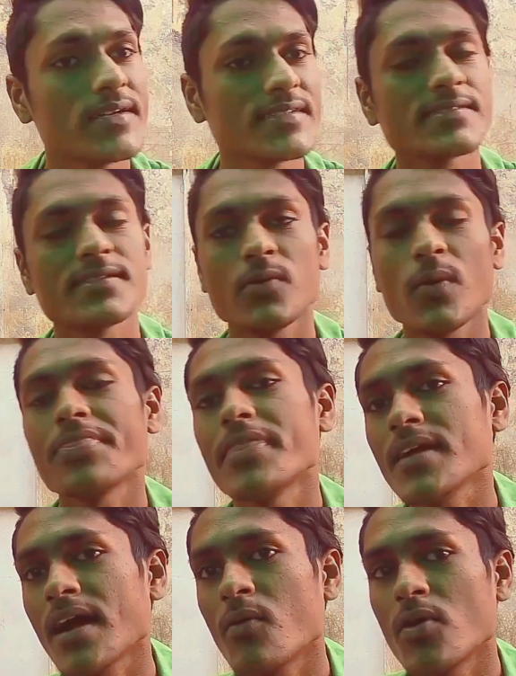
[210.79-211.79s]
there's one
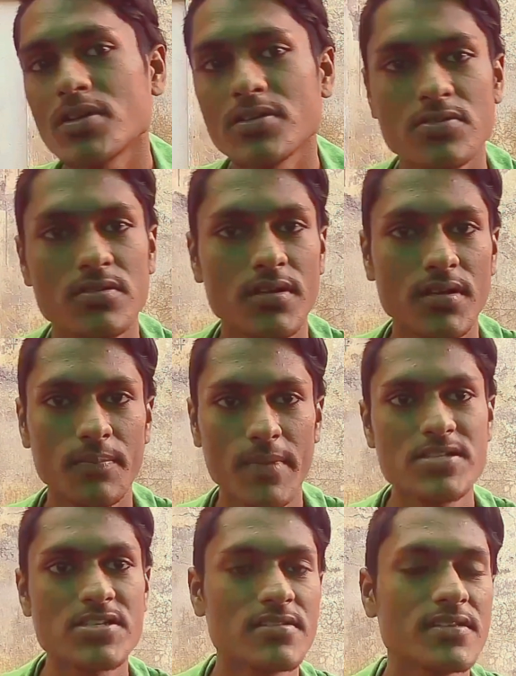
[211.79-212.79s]
thing I wanted to
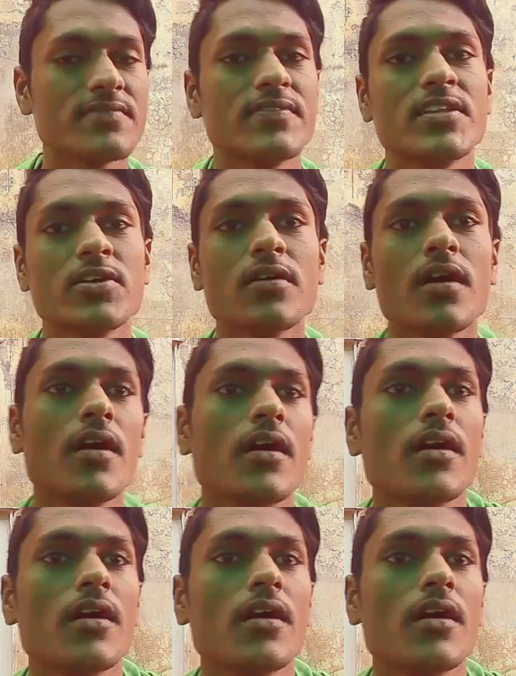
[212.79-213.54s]
mention in this video.